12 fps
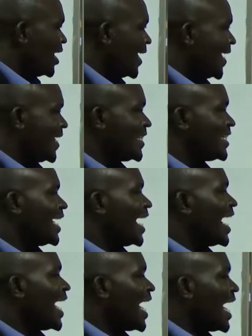in
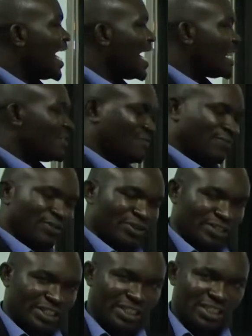hard
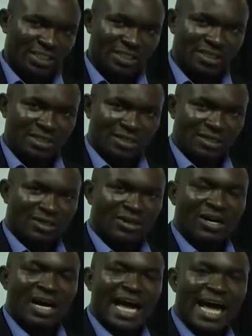voice or
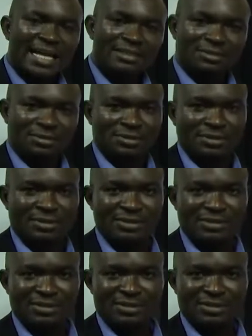hard tone